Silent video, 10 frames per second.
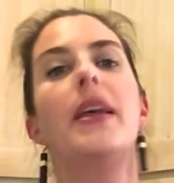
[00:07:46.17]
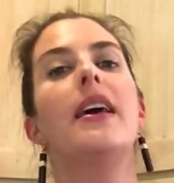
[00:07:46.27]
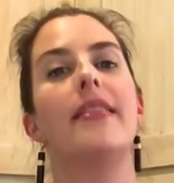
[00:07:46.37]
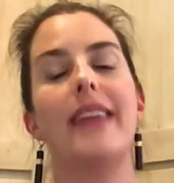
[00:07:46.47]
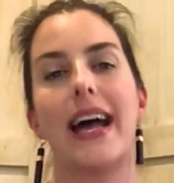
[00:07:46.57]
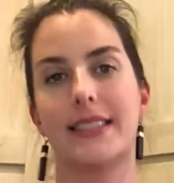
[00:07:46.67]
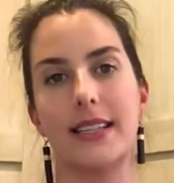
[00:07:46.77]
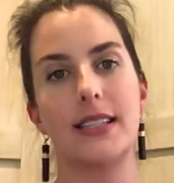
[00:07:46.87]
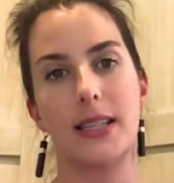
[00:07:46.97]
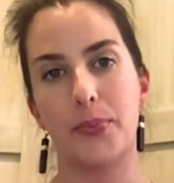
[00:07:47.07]
That's a
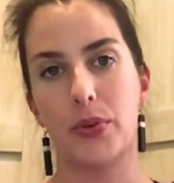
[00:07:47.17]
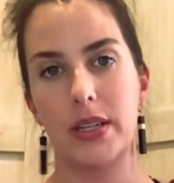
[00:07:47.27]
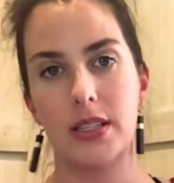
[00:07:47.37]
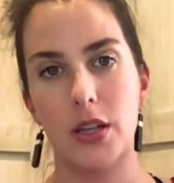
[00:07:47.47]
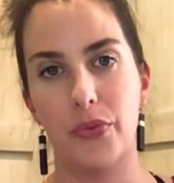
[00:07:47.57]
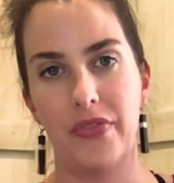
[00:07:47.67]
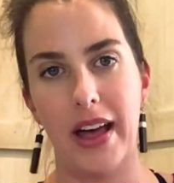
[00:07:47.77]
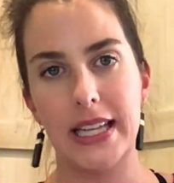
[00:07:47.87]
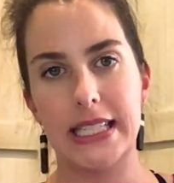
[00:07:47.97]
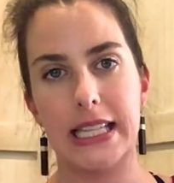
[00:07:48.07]
slippery slope
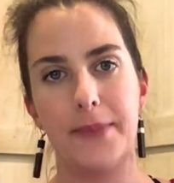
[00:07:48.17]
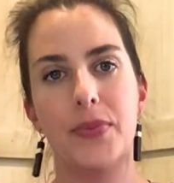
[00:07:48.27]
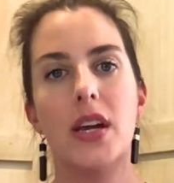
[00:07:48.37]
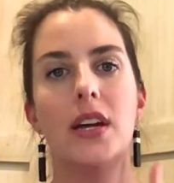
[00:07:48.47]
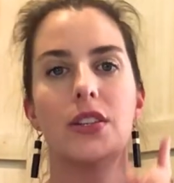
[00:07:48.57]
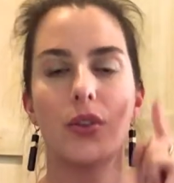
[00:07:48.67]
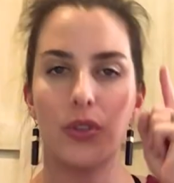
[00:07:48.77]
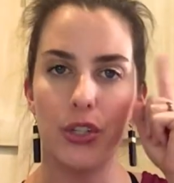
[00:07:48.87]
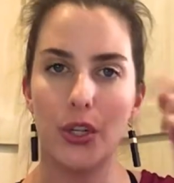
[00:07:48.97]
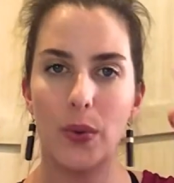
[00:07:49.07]
fallacy. So the
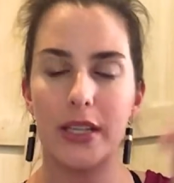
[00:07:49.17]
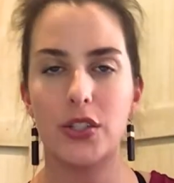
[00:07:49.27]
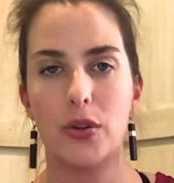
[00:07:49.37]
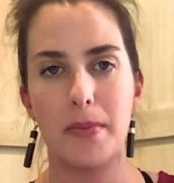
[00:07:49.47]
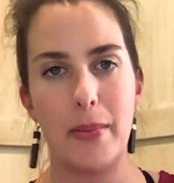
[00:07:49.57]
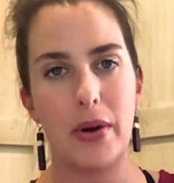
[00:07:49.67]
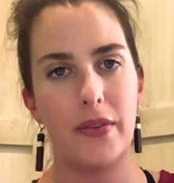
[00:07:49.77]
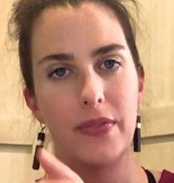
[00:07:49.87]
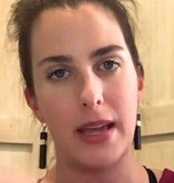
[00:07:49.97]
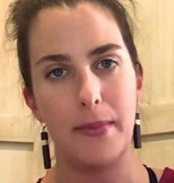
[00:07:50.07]
two ways to remember it,
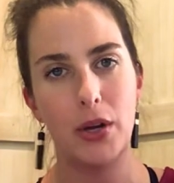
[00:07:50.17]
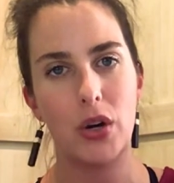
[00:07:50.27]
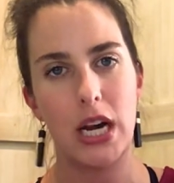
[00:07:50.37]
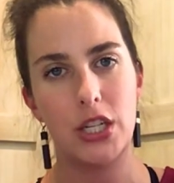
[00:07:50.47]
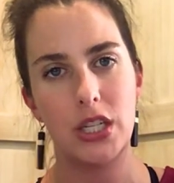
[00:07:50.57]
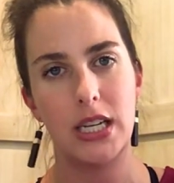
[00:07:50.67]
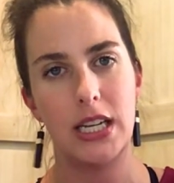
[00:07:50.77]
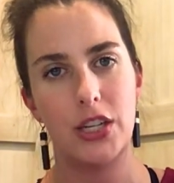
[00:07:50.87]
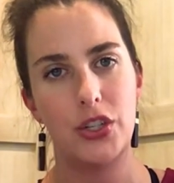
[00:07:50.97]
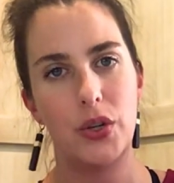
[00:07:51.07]
the immigration
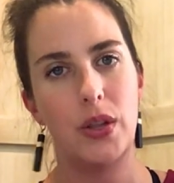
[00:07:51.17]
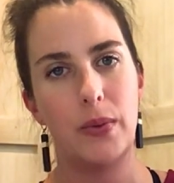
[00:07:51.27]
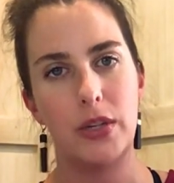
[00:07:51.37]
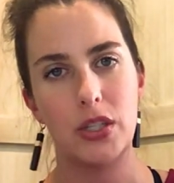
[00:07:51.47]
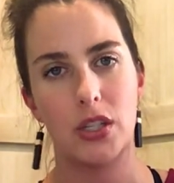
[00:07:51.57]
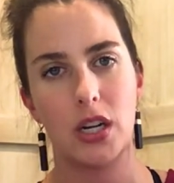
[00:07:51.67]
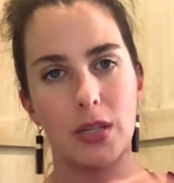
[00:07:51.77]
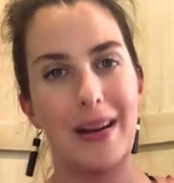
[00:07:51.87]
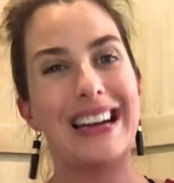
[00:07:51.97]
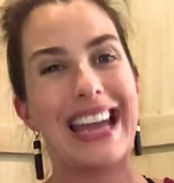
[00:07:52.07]
issue that we just talked
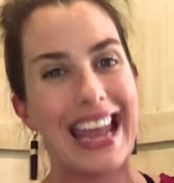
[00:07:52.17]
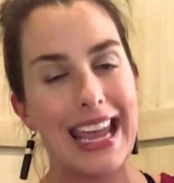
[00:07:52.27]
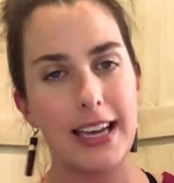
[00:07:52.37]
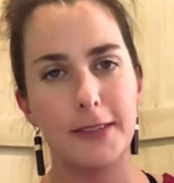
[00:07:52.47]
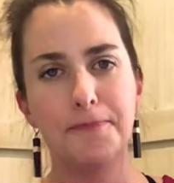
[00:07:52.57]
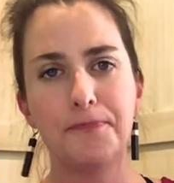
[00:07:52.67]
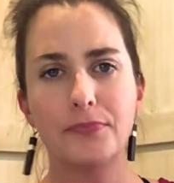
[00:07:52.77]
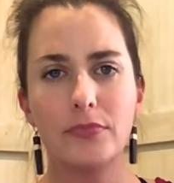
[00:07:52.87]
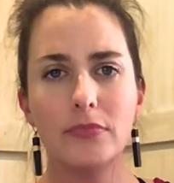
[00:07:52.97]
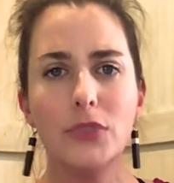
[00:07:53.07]
about, and
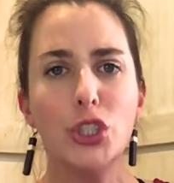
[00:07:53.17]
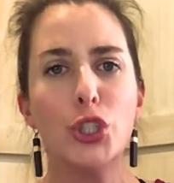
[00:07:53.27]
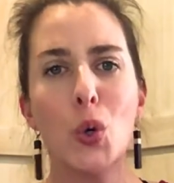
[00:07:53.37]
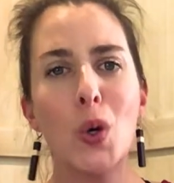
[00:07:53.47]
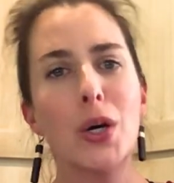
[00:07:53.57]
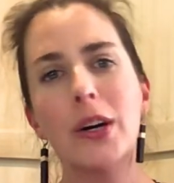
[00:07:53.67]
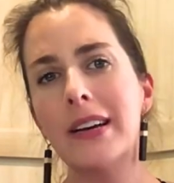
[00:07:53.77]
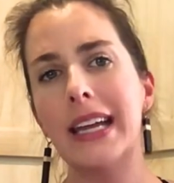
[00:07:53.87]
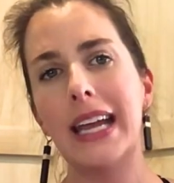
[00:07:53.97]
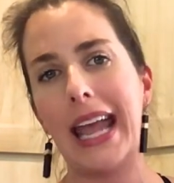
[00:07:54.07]
you're
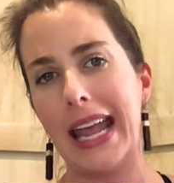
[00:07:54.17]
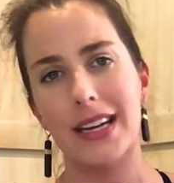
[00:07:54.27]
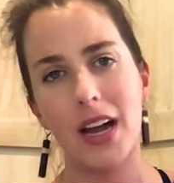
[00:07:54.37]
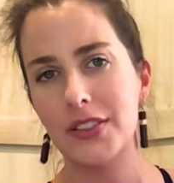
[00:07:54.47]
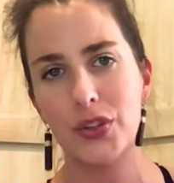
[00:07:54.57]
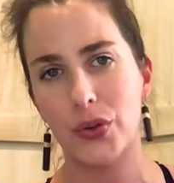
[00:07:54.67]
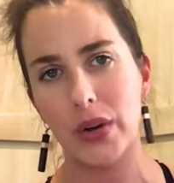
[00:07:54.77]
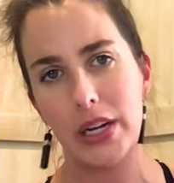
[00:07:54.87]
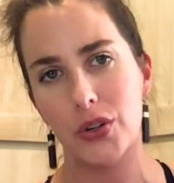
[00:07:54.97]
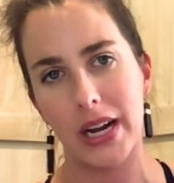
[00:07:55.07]
earning a not so
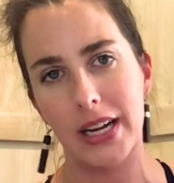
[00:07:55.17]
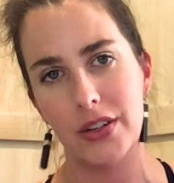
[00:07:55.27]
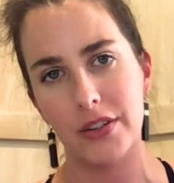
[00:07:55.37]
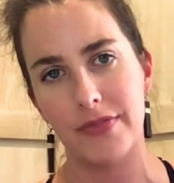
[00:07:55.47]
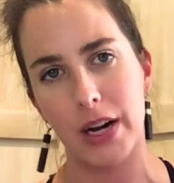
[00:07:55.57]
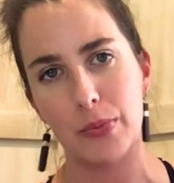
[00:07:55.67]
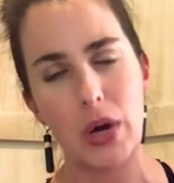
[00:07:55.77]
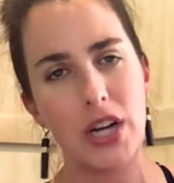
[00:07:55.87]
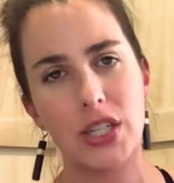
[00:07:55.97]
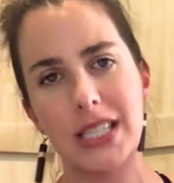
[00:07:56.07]
great grade on your final
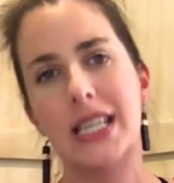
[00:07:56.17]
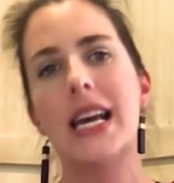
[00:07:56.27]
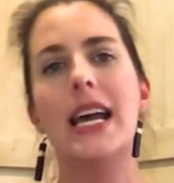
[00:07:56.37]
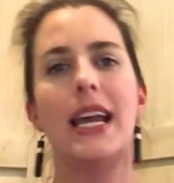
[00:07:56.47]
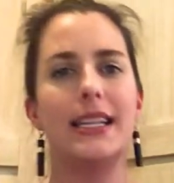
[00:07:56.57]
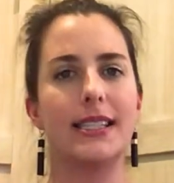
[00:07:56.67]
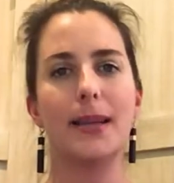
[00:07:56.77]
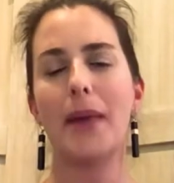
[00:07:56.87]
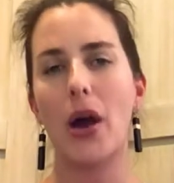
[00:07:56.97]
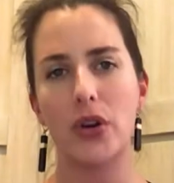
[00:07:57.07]
project is
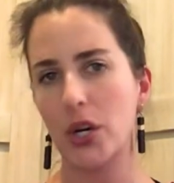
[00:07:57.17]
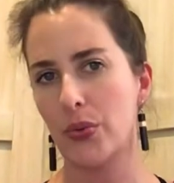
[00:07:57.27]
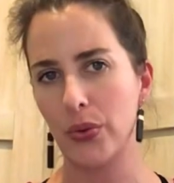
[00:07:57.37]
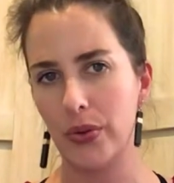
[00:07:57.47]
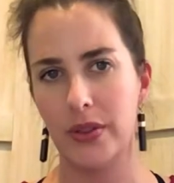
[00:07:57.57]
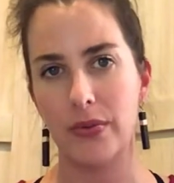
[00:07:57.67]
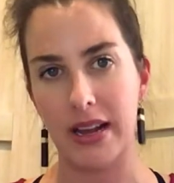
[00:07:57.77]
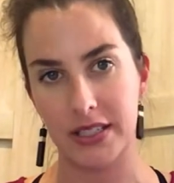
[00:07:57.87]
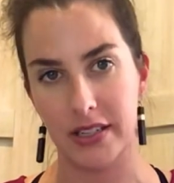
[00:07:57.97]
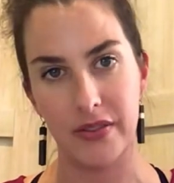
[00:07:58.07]
somehow going to ruin the
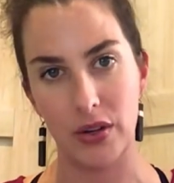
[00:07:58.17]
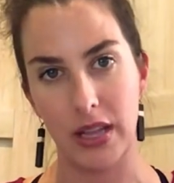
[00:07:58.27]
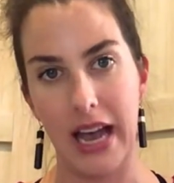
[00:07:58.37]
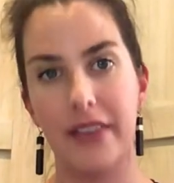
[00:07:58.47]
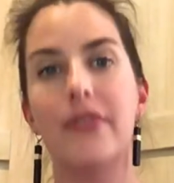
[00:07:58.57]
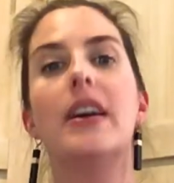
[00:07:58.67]
rest of your life.